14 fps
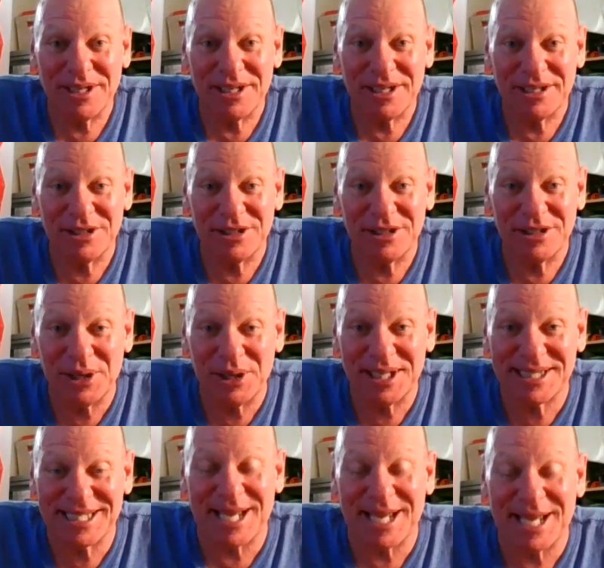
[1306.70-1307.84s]

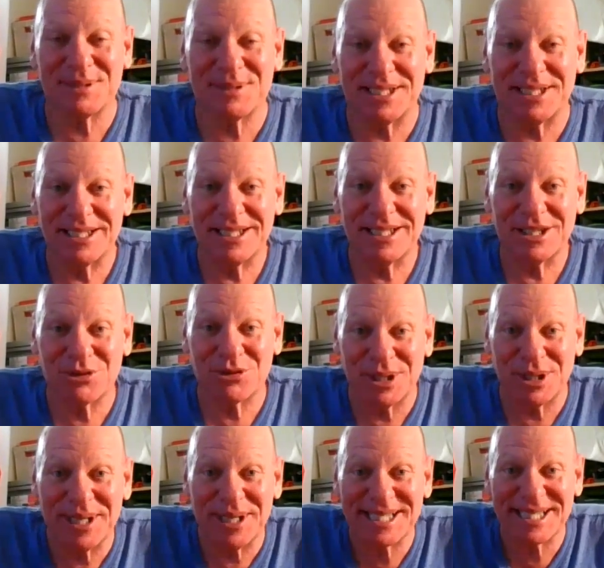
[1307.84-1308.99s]
non-accepted 3
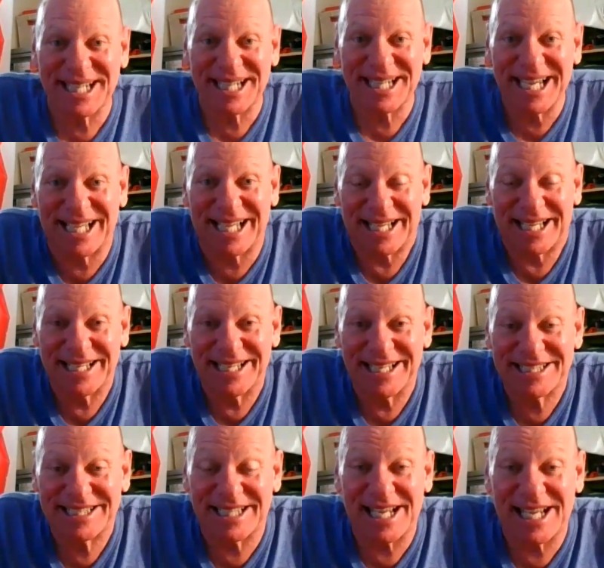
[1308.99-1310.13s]
weeks later. So
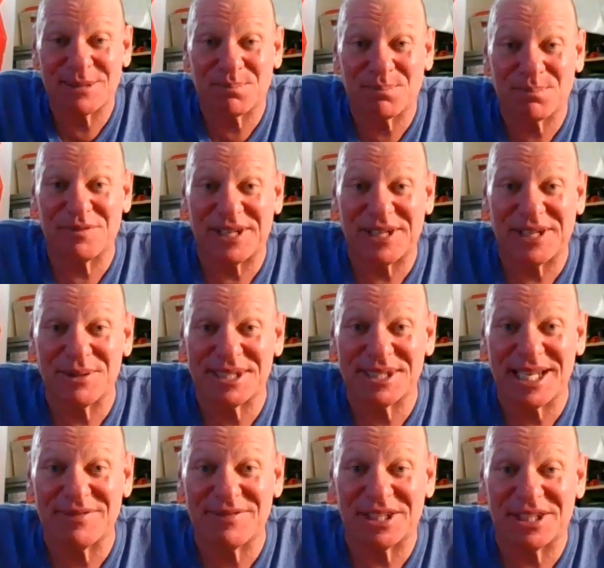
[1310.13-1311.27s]
that's proof they
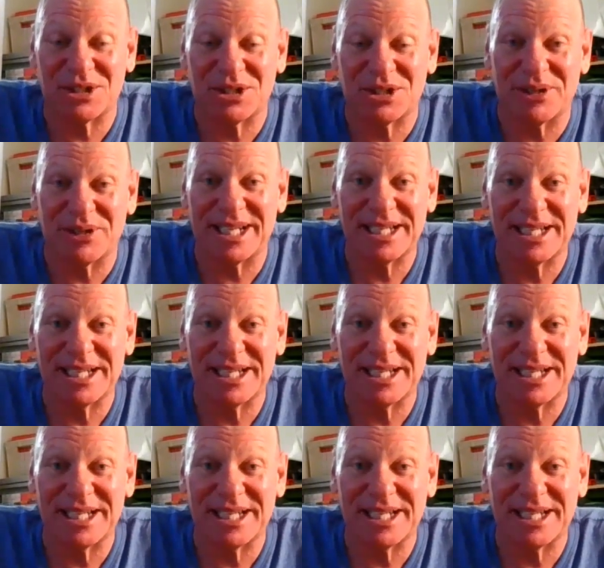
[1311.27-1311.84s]
received it, Your Honour.